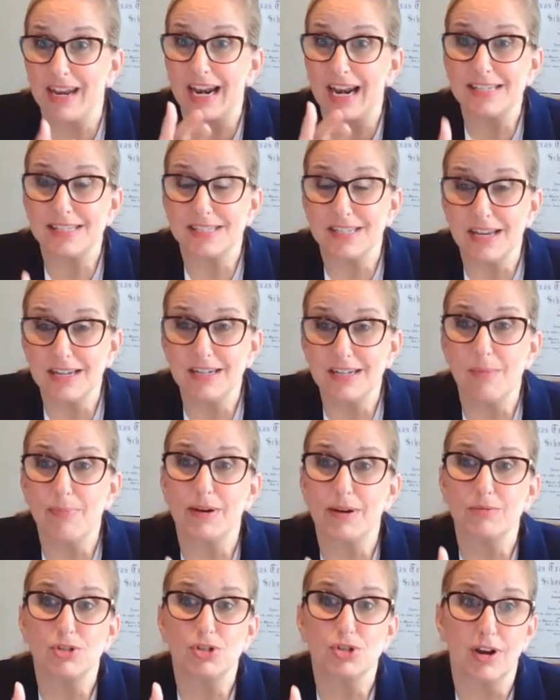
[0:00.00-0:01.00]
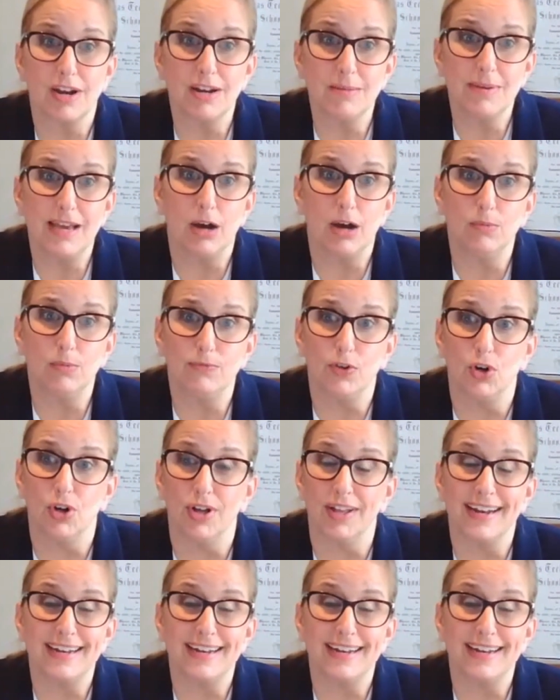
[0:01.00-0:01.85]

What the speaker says: And I signed up and I was trying to be helpful.